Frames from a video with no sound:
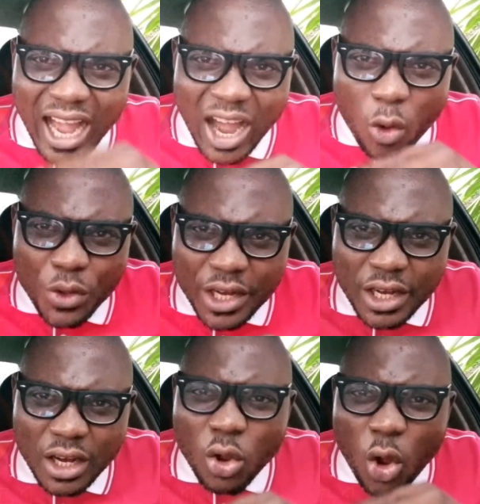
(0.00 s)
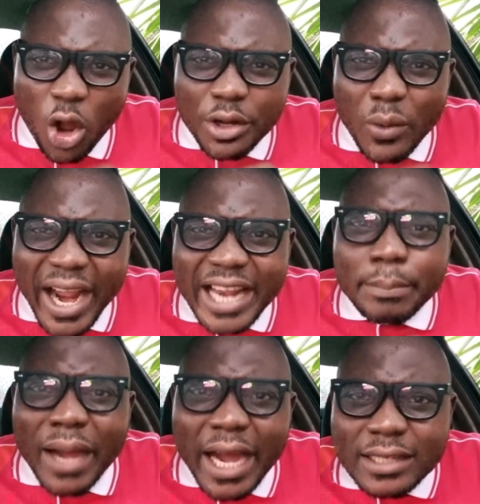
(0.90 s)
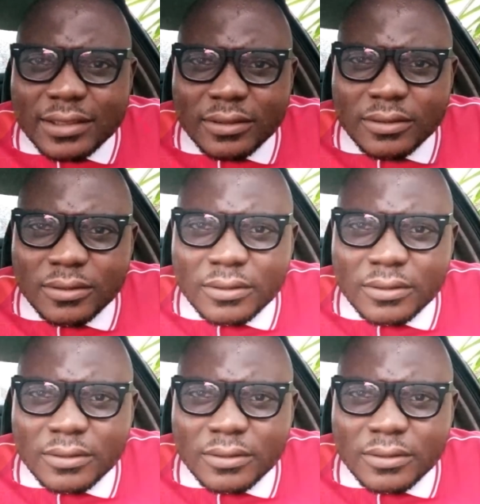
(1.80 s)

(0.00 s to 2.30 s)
Are we on the right path?